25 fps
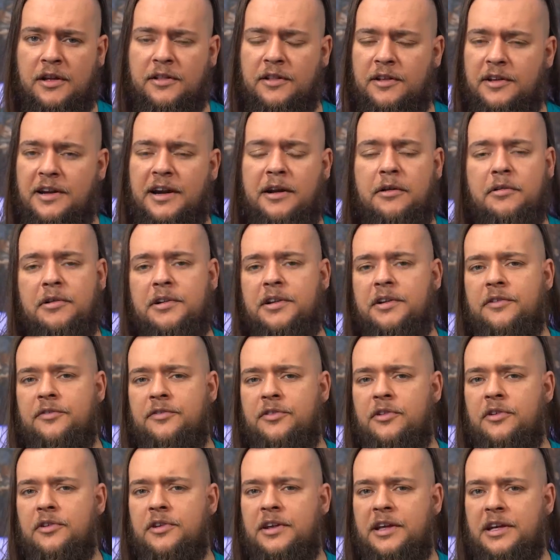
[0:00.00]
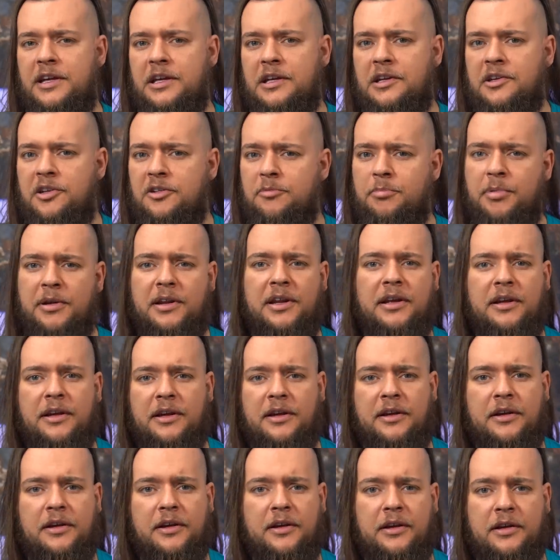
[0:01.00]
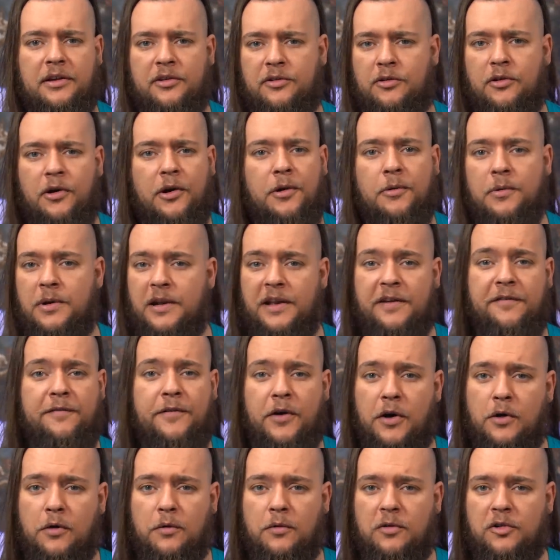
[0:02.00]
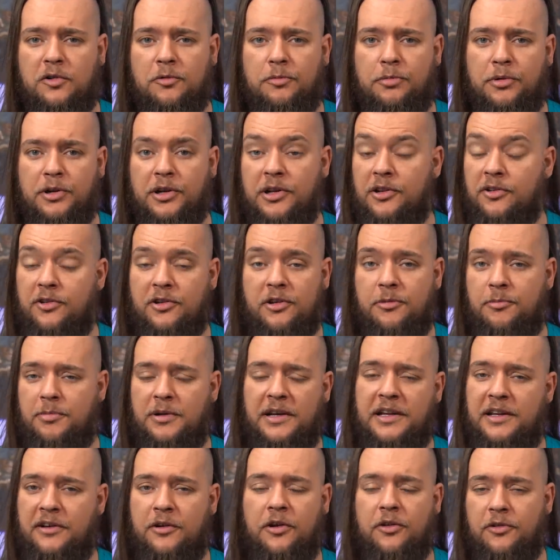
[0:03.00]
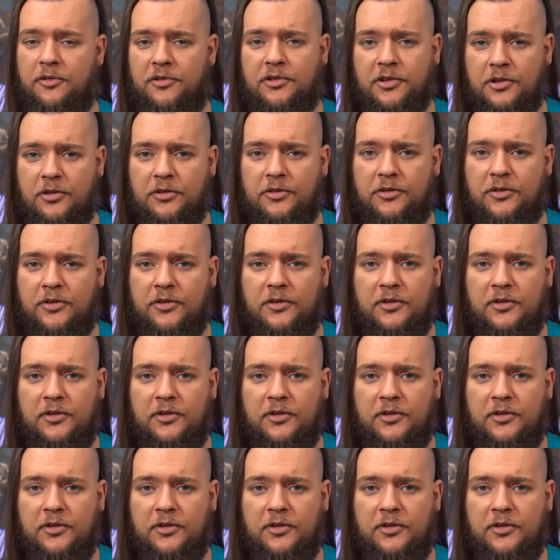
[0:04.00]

The narrative that Nate is spinning here is not only false, but it's complete nonsense.